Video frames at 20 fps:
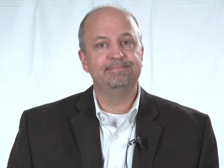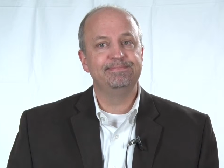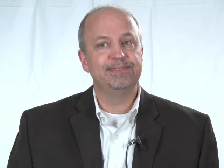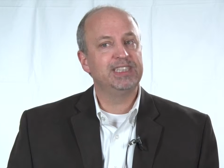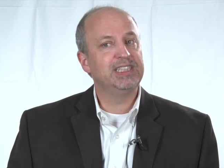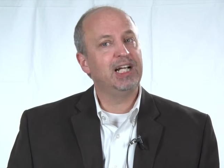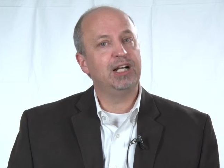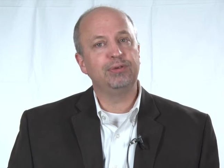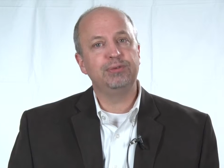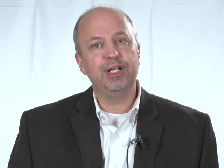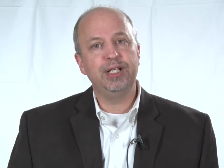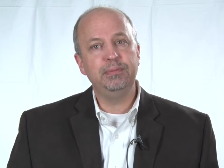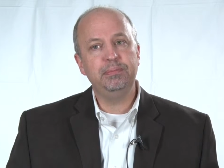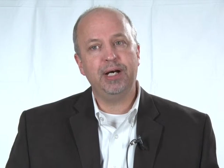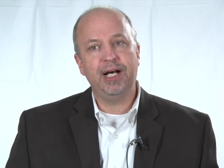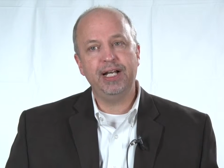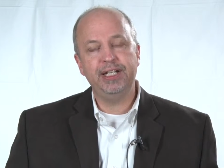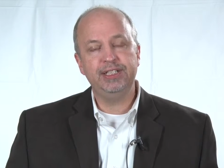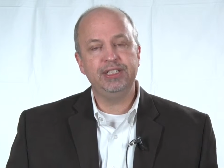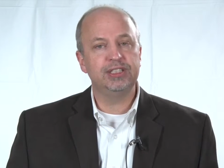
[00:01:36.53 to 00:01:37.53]
It's not run
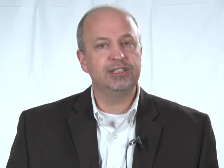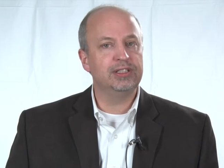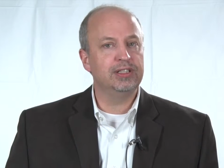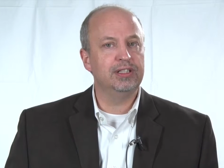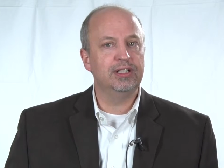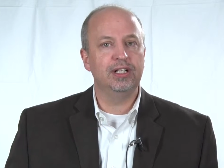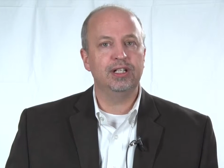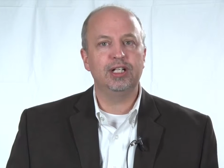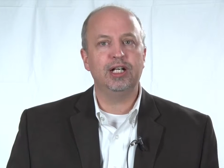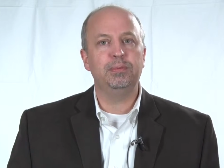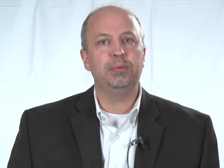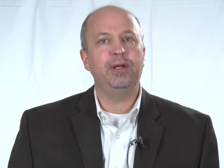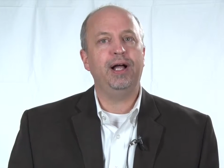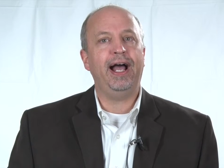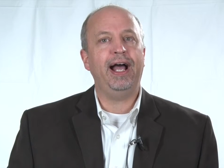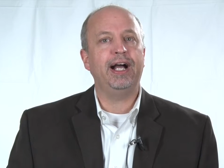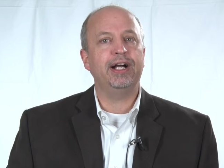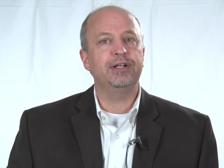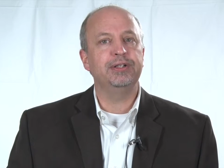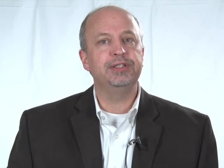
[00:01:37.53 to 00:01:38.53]
by just a couple of
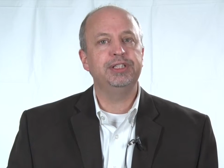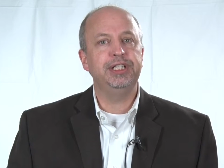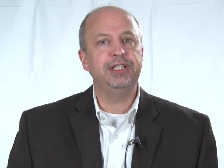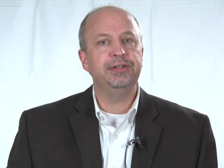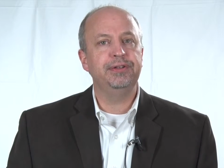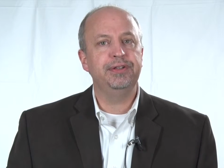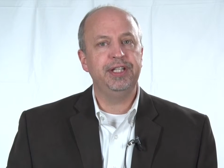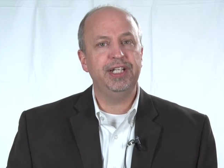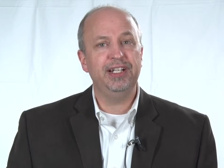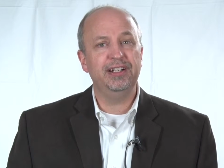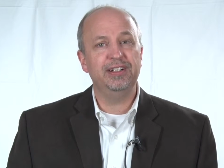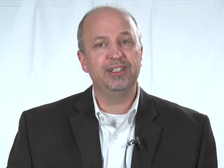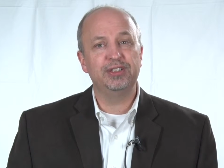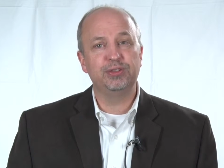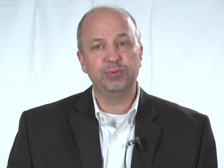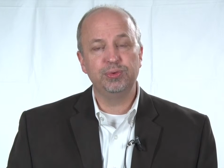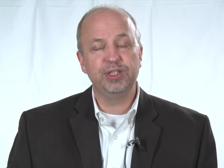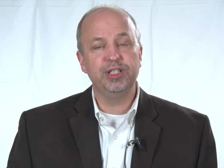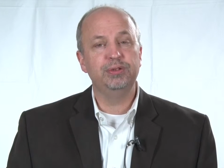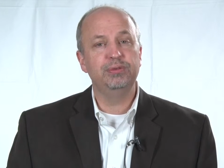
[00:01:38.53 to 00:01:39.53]
hackers here and there.
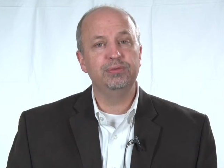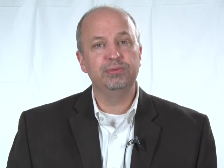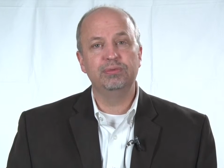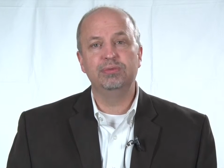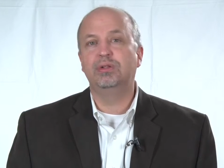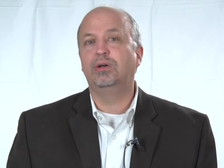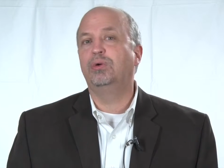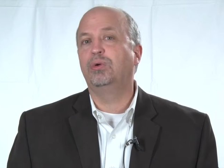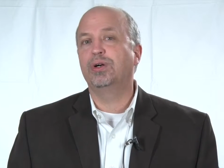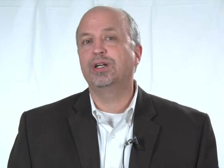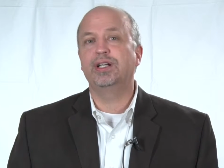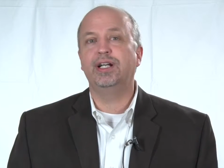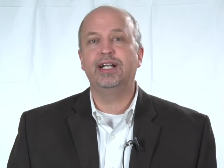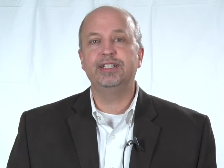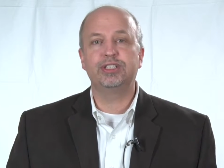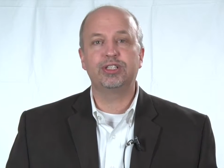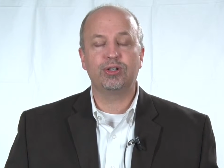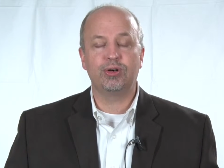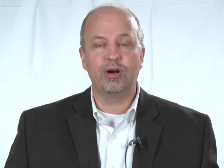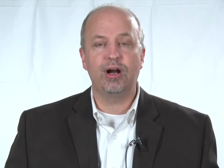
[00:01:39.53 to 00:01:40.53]
It's really
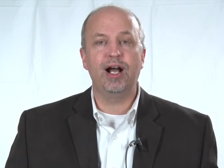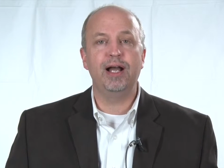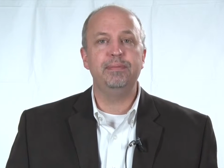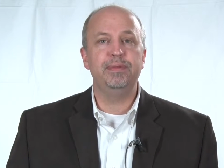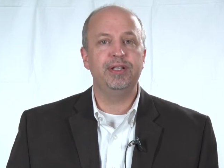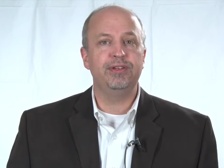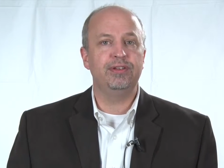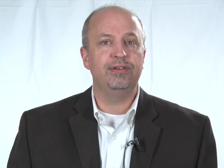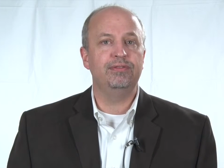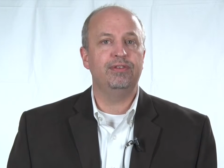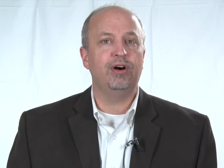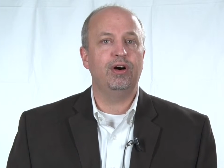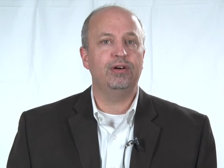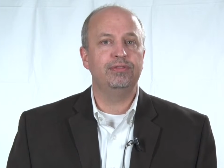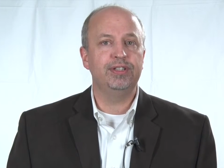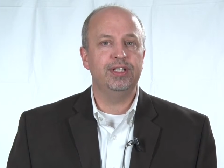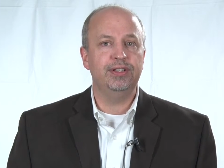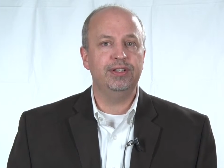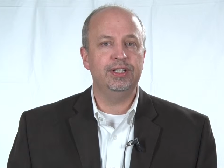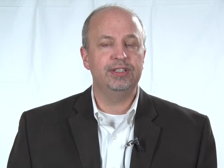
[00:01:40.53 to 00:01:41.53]
organized crime that's
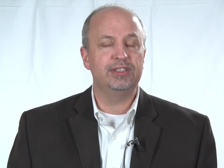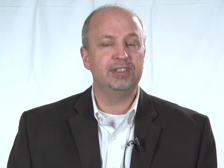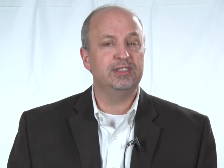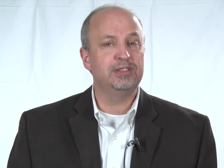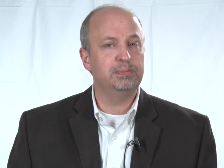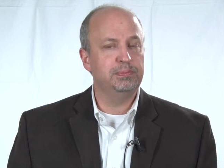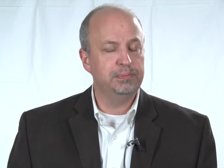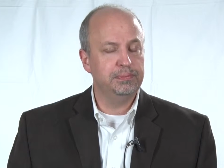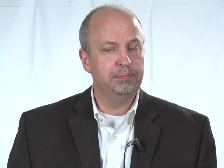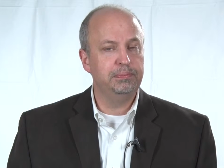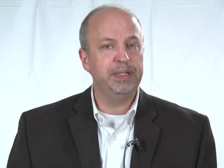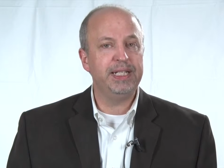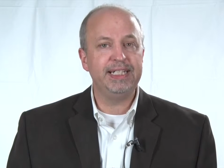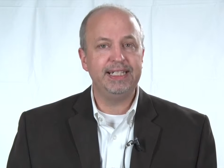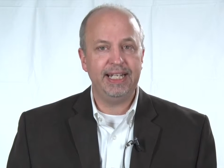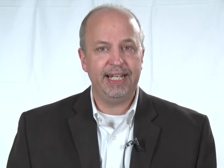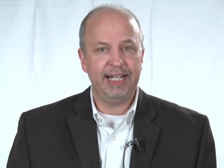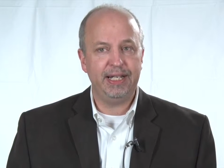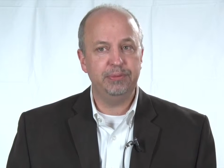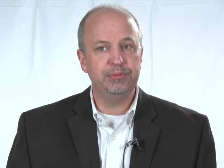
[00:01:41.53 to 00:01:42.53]
involved in this. It's big
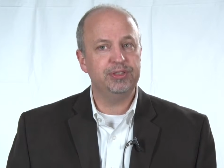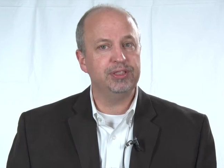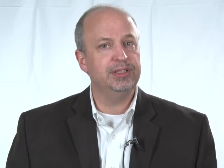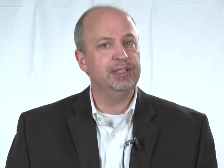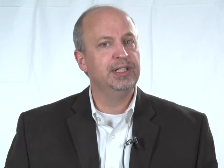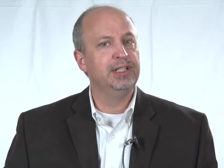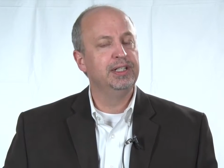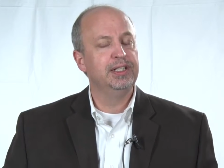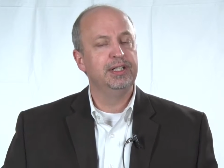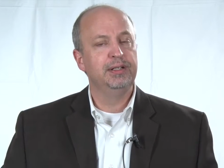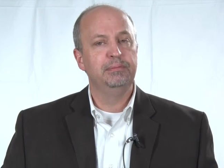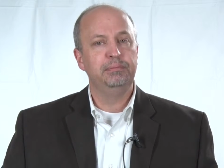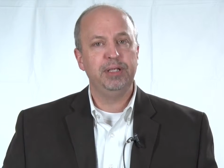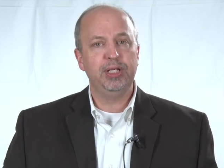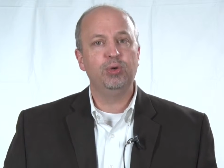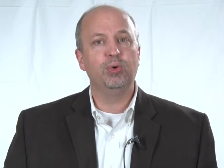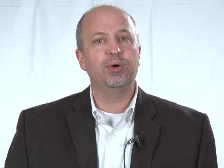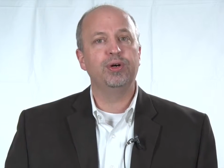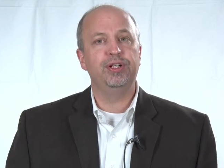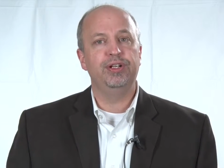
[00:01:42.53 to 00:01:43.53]
names and
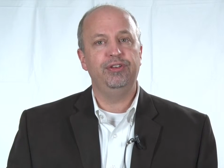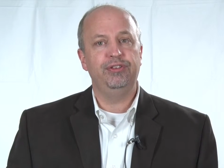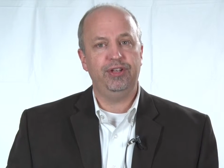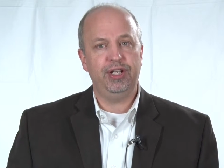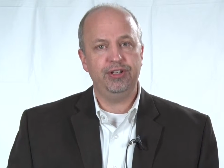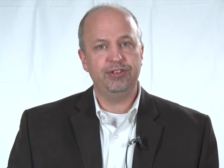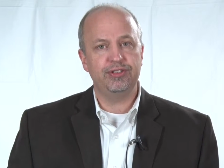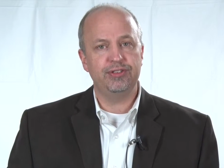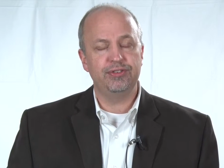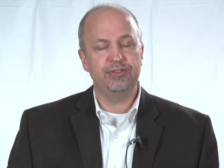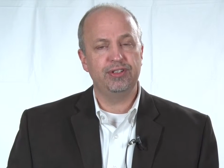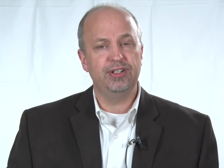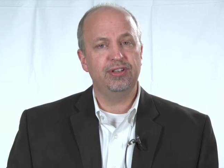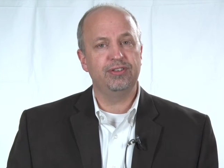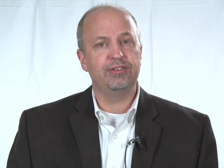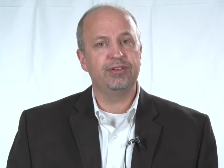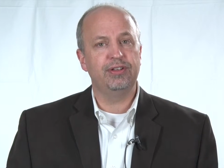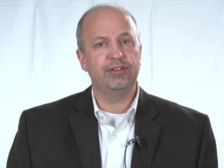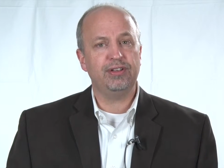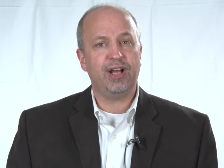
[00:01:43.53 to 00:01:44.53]
big organizations, and
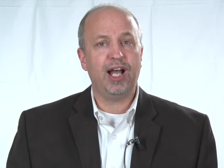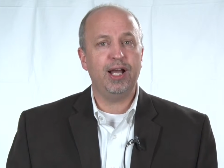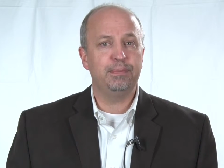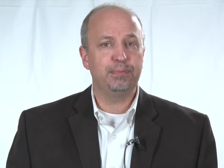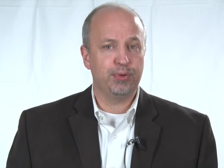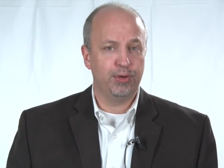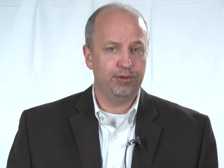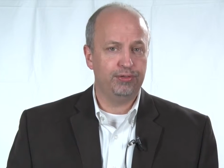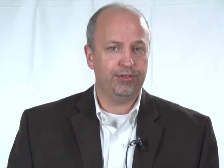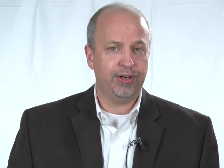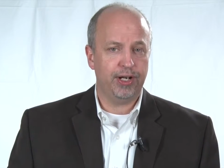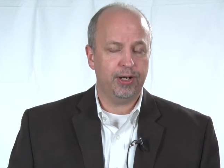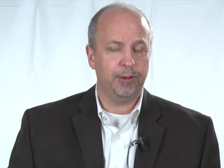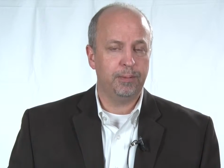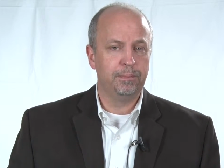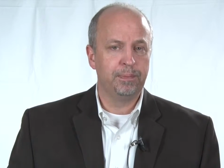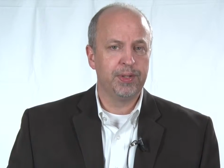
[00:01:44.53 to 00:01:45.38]
it's high profile.